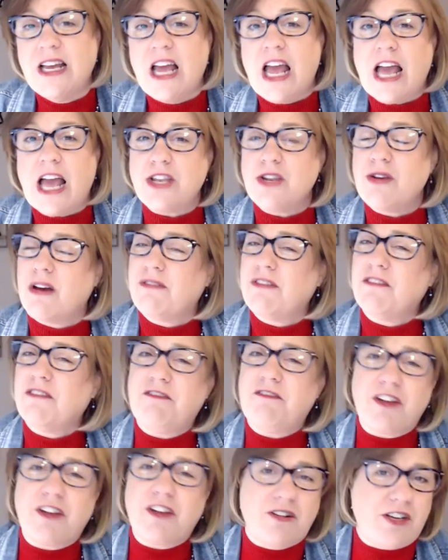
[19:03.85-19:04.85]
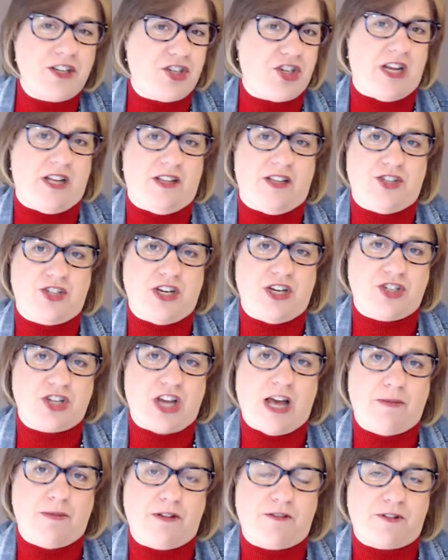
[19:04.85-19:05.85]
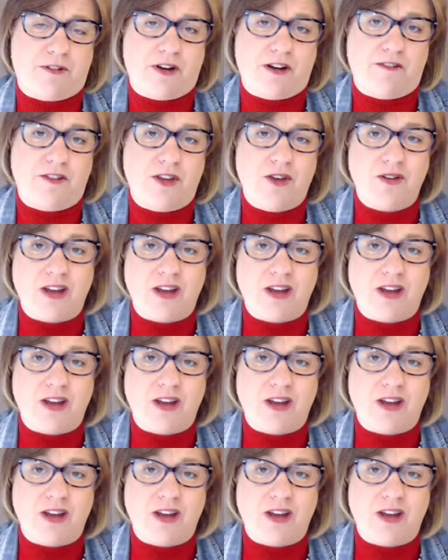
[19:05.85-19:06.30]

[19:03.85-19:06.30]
and you have a very challenging job in front of you.